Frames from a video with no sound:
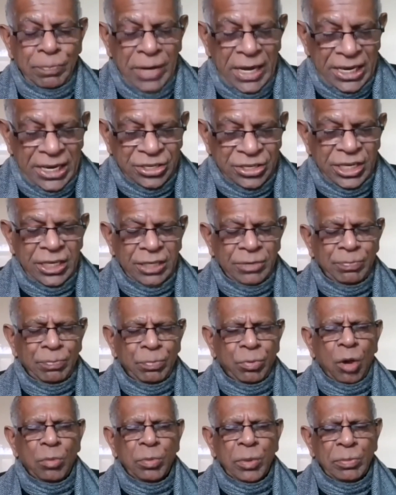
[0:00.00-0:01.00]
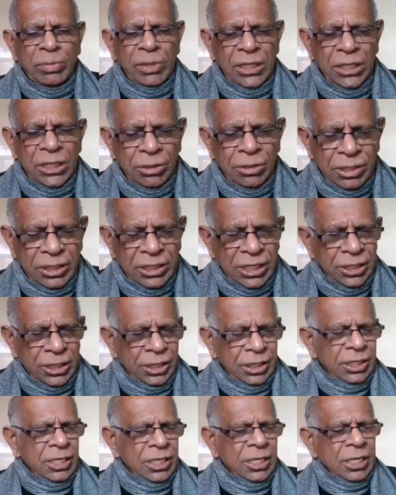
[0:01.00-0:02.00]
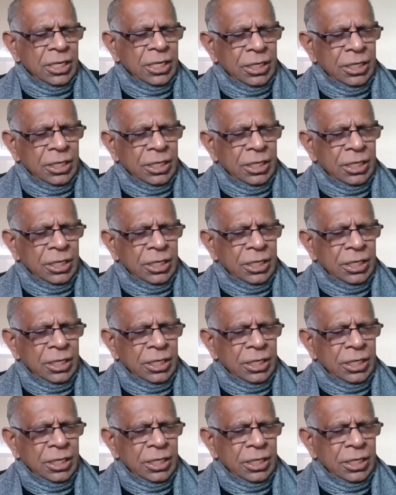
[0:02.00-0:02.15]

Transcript: Beijing probably on the